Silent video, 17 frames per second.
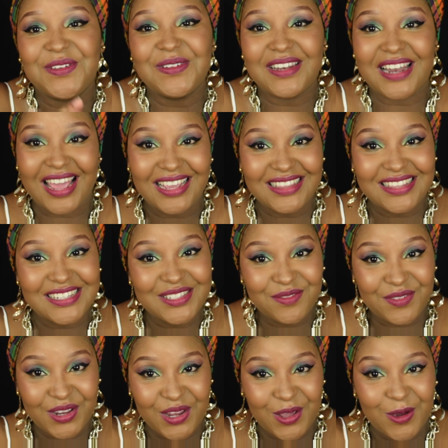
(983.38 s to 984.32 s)
you like this
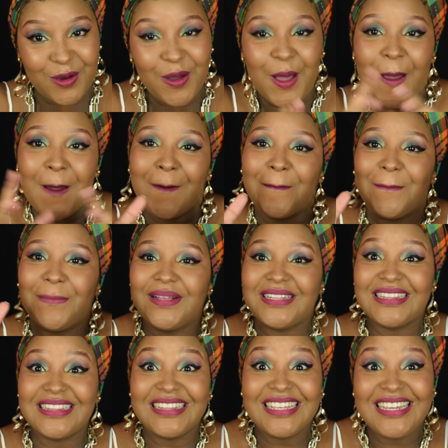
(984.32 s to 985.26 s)
video,
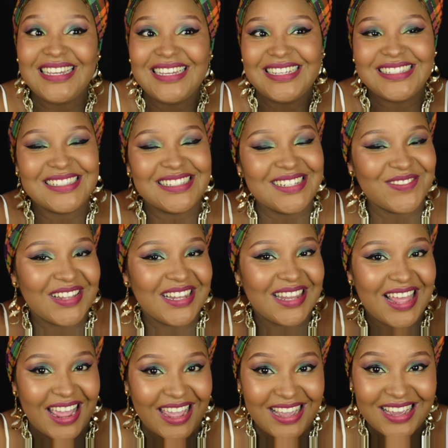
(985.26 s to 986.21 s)
please leave a
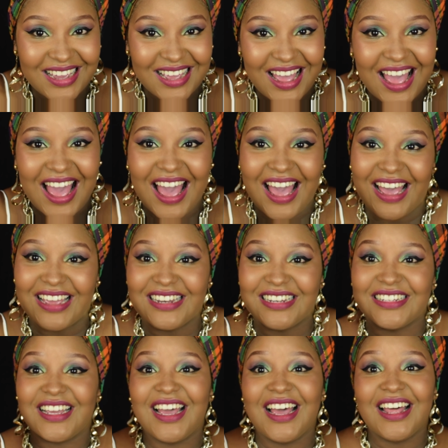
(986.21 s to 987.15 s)
like
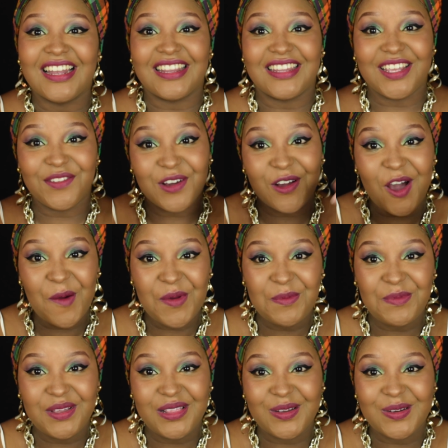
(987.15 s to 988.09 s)
and leave a
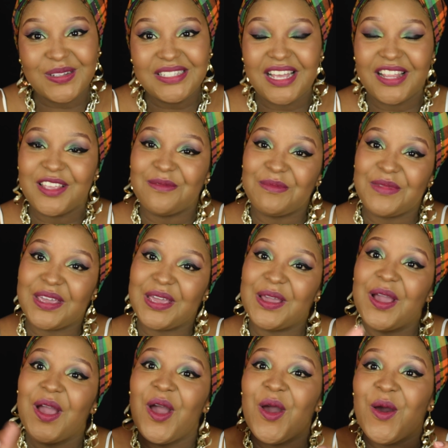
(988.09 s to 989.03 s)
comment below telling me